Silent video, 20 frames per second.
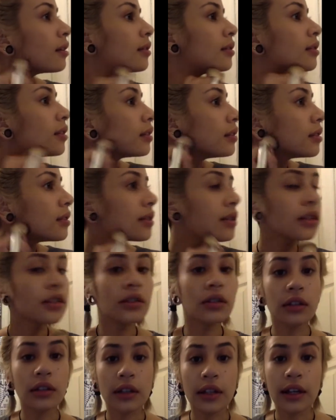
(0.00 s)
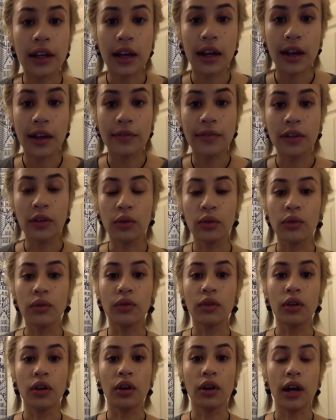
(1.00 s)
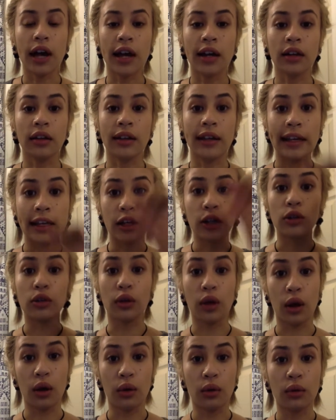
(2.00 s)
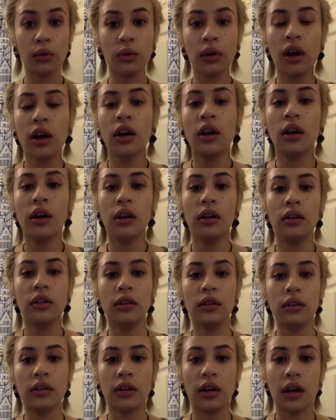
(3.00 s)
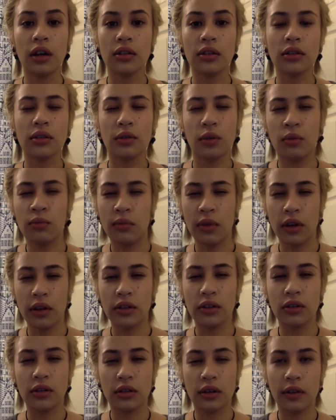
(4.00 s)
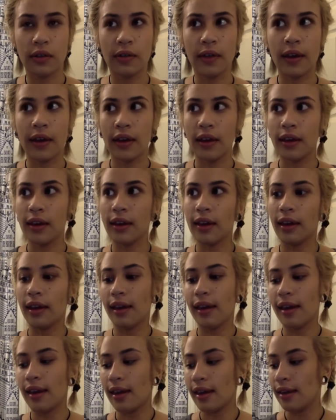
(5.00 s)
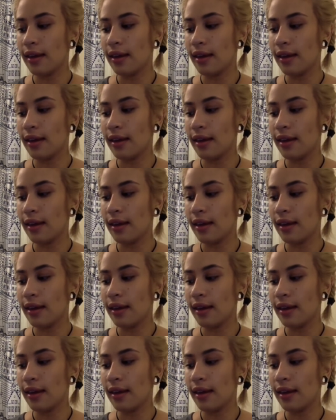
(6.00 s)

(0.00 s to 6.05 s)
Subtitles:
So I just like to look like I have an overall kind of like glow, not so much like a